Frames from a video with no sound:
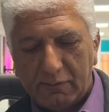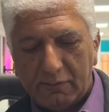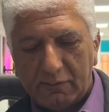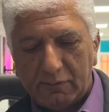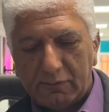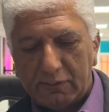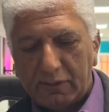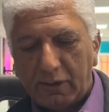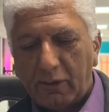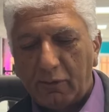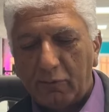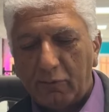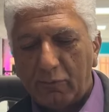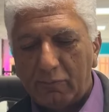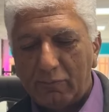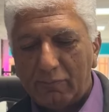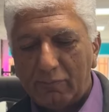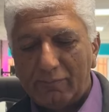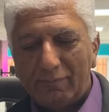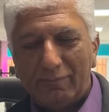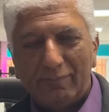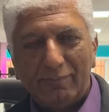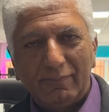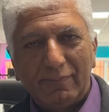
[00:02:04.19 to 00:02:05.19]
So
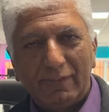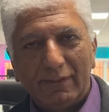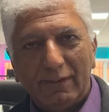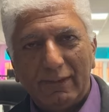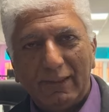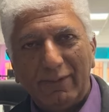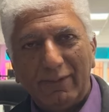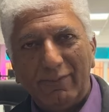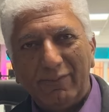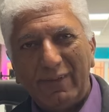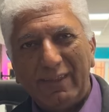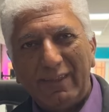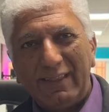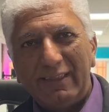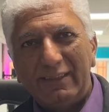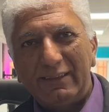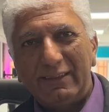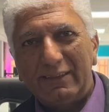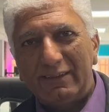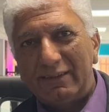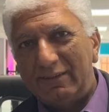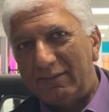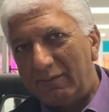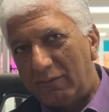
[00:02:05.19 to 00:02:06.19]
it really is,
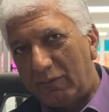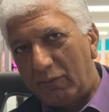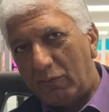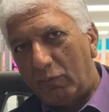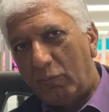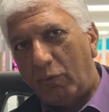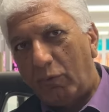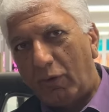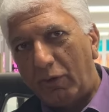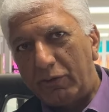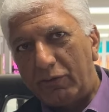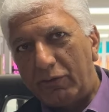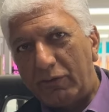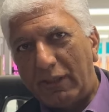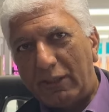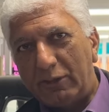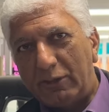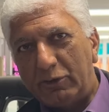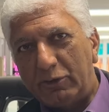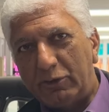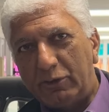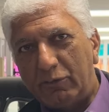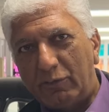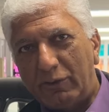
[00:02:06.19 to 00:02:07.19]
what do they
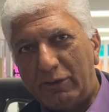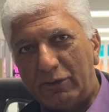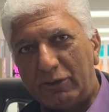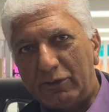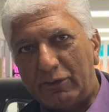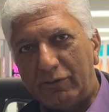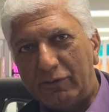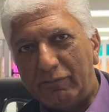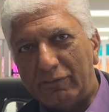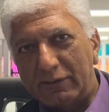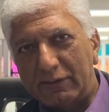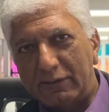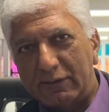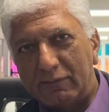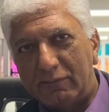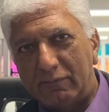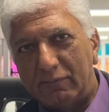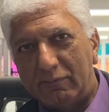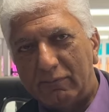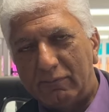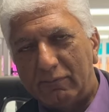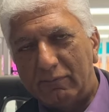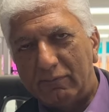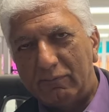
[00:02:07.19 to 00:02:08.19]
actually do on a service?
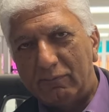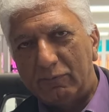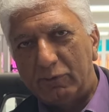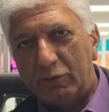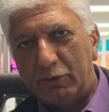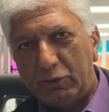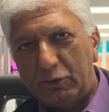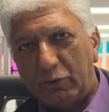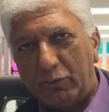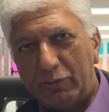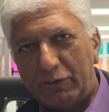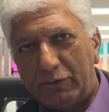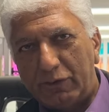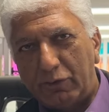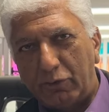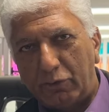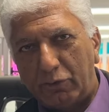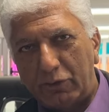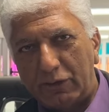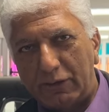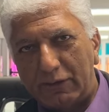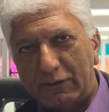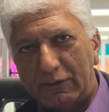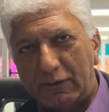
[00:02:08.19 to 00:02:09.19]
Sure to
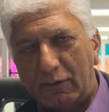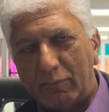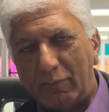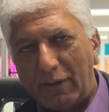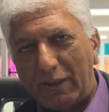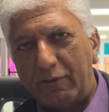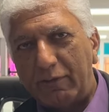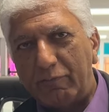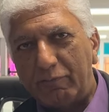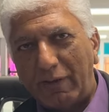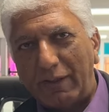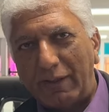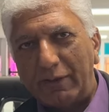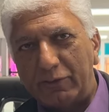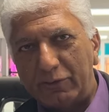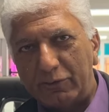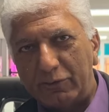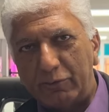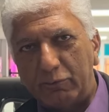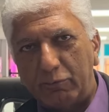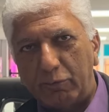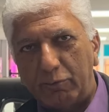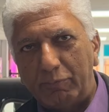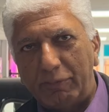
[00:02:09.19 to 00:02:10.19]
goodness the
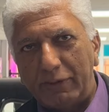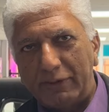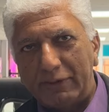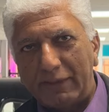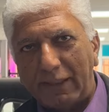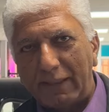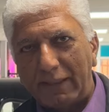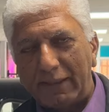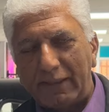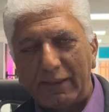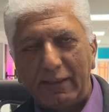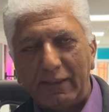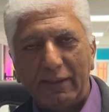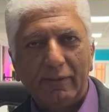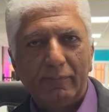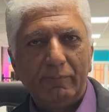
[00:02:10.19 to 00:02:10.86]
manufacturers would be saying